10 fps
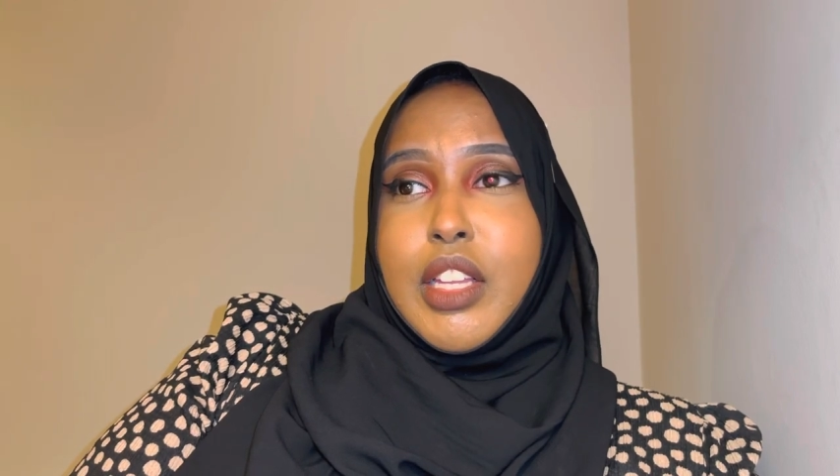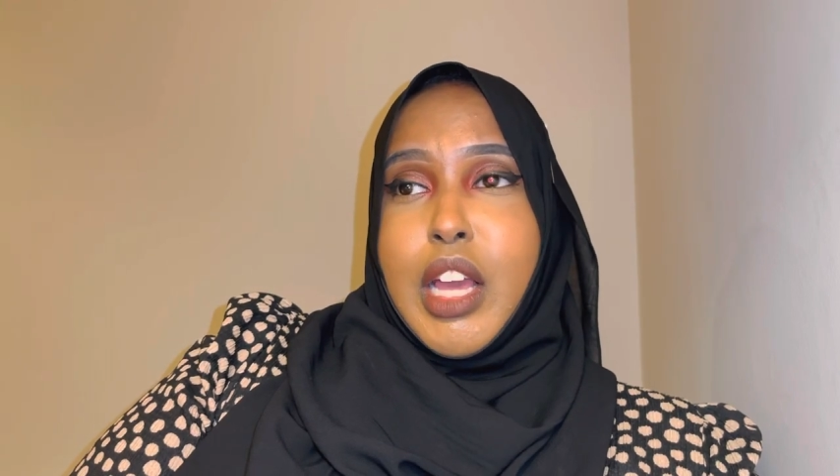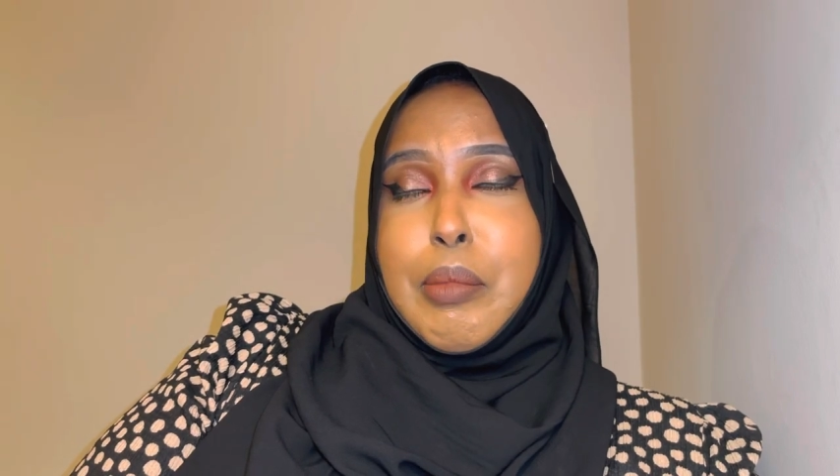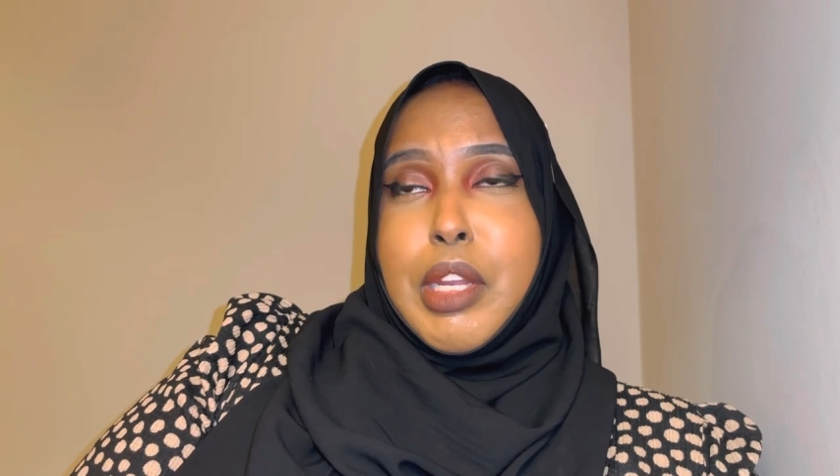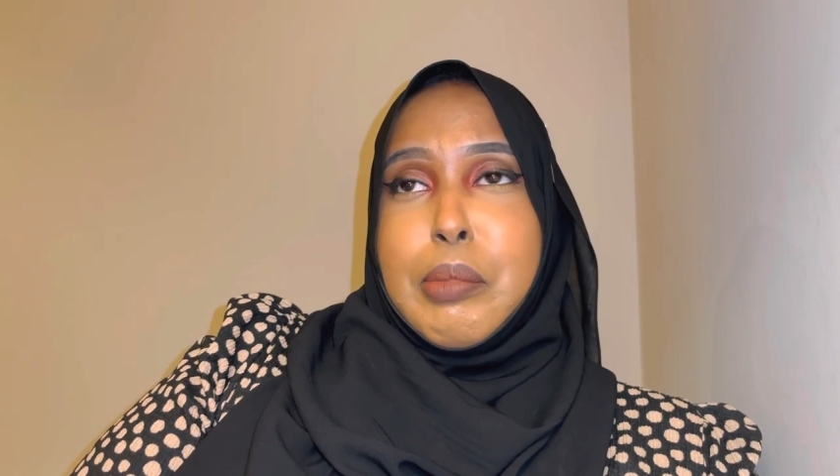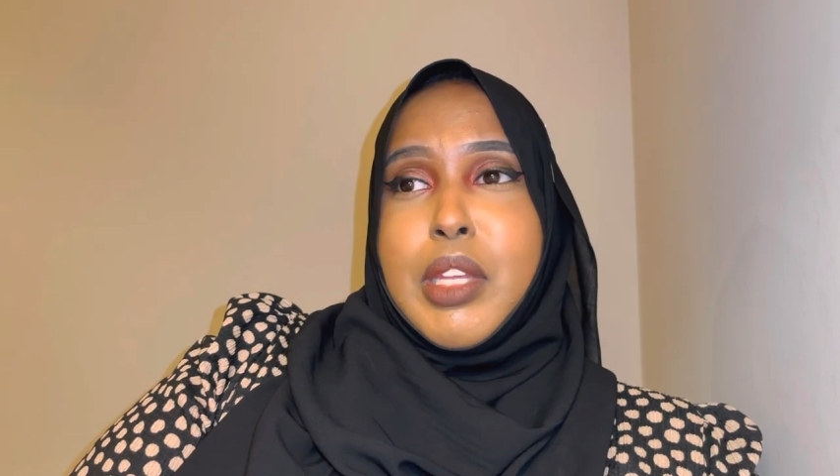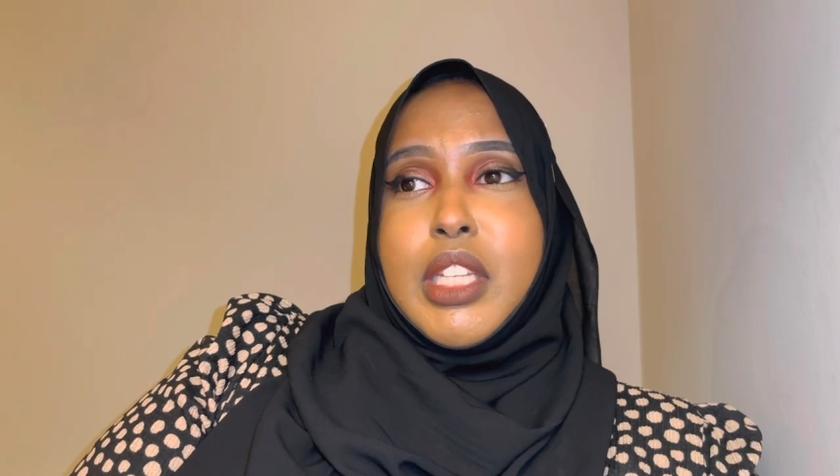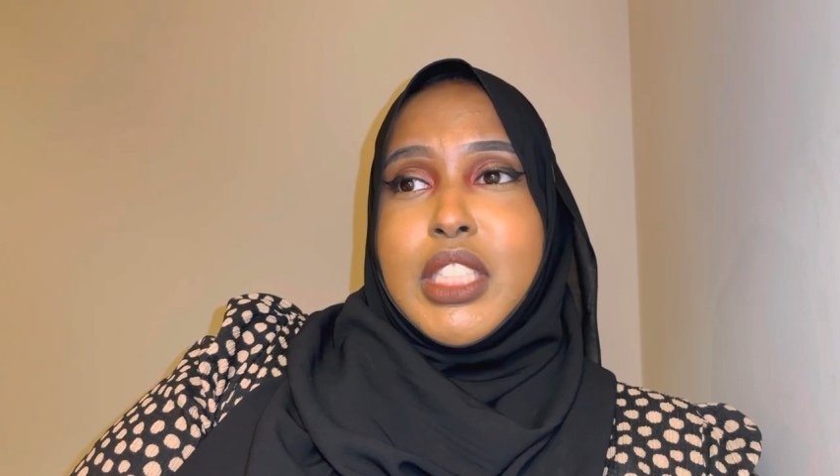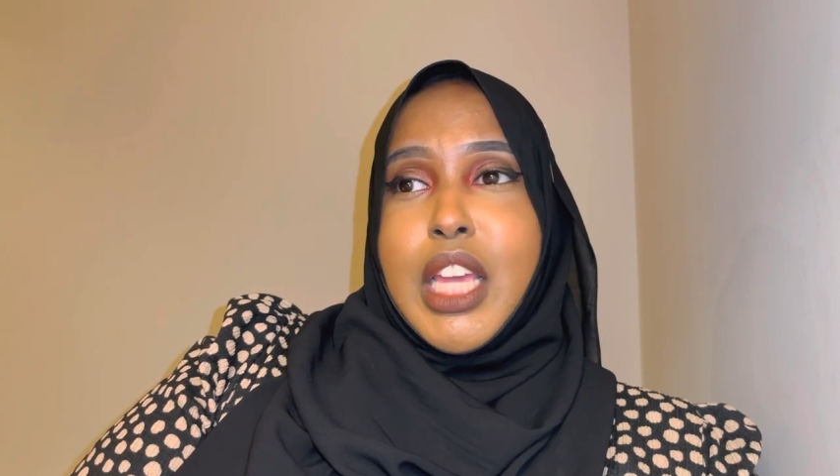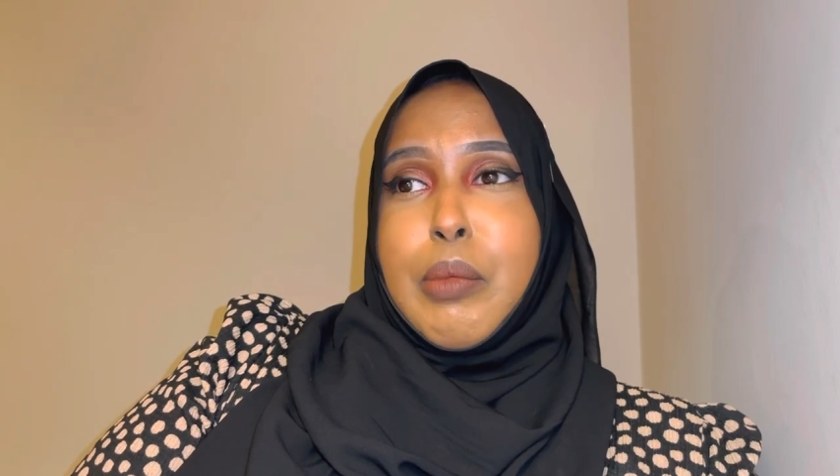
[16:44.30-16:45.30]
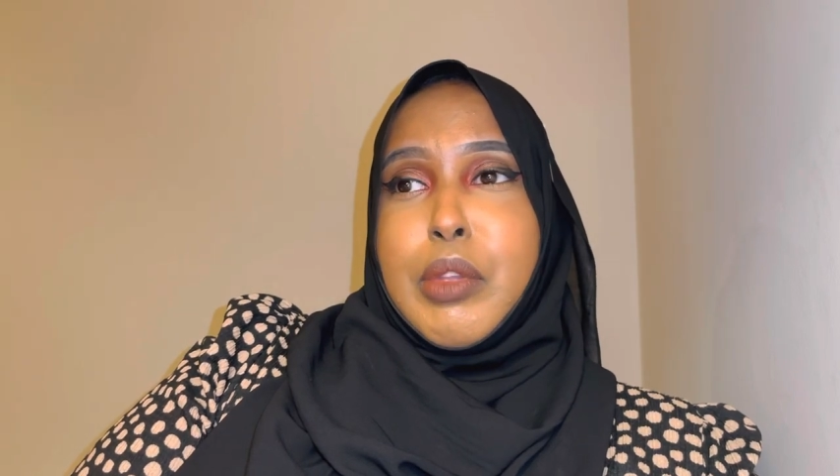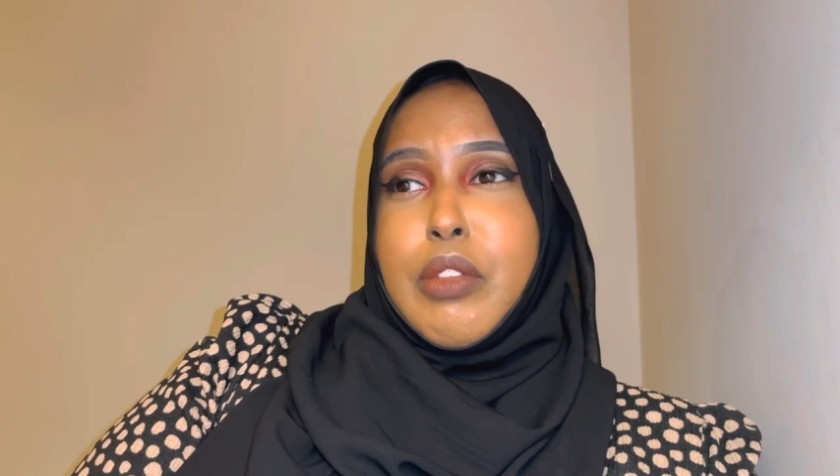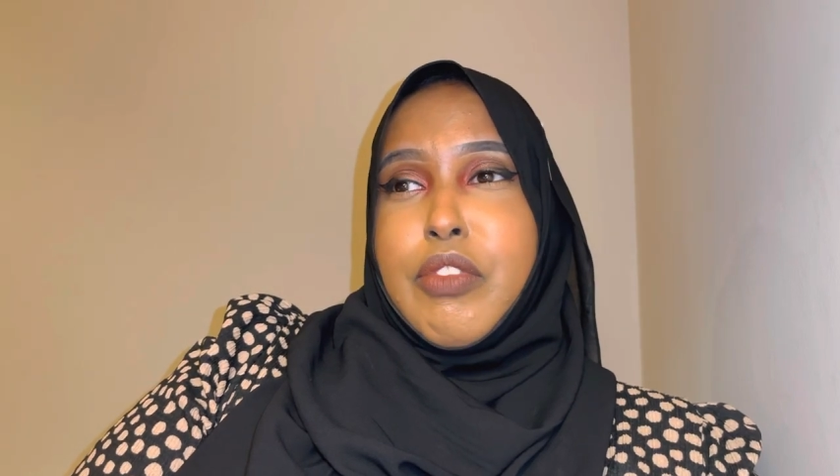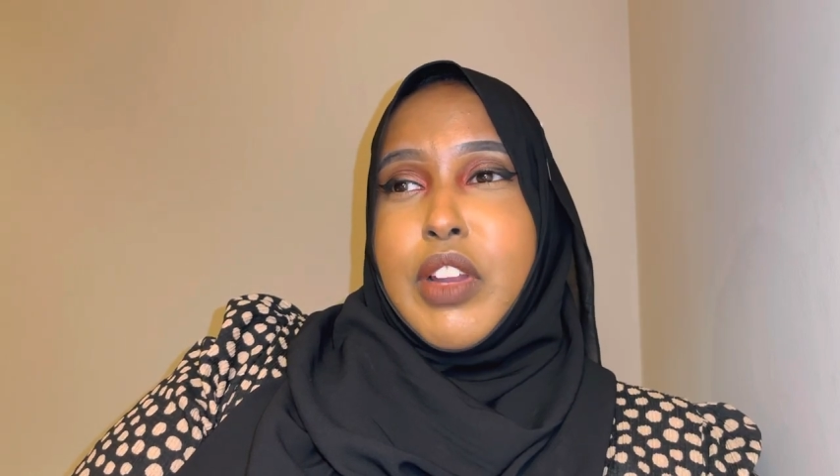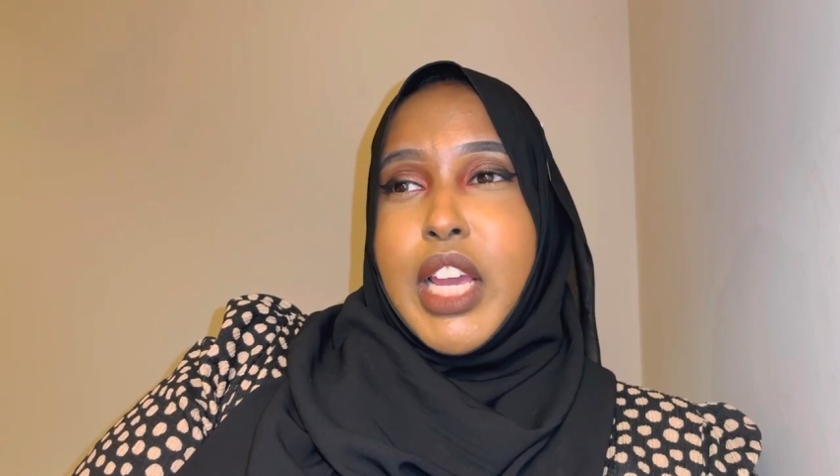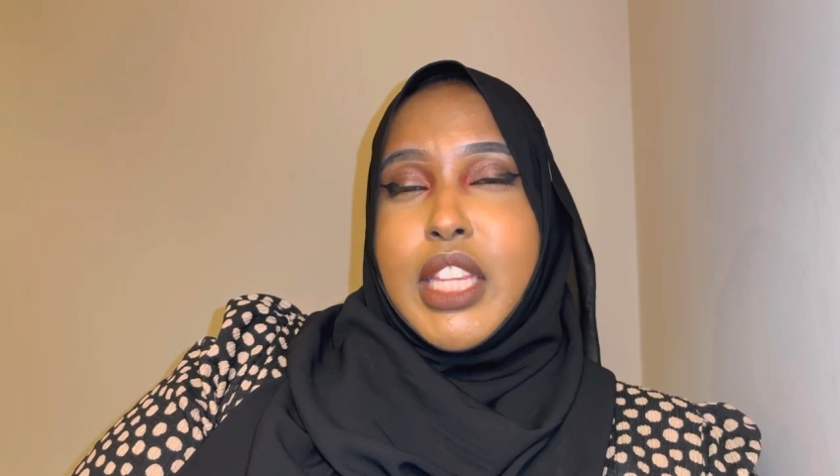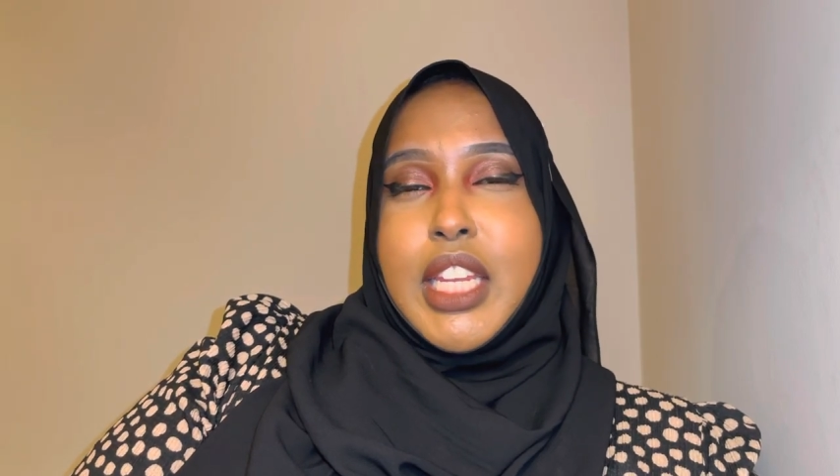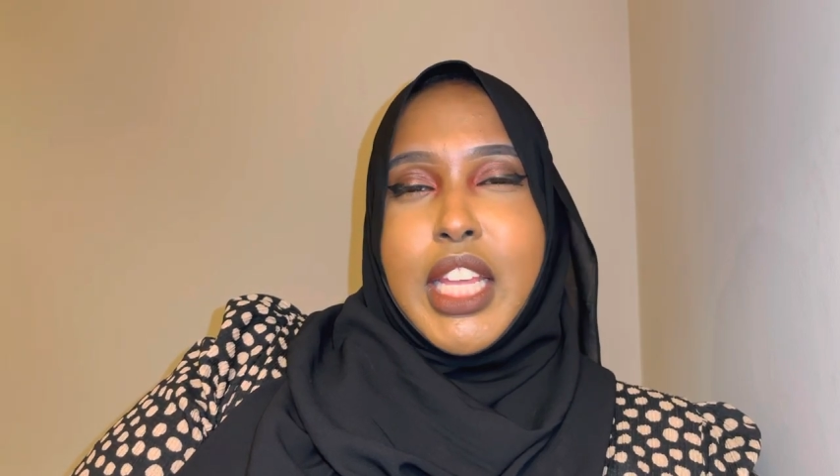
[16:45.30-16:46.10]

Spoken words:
I'm gonna be staying with them for like the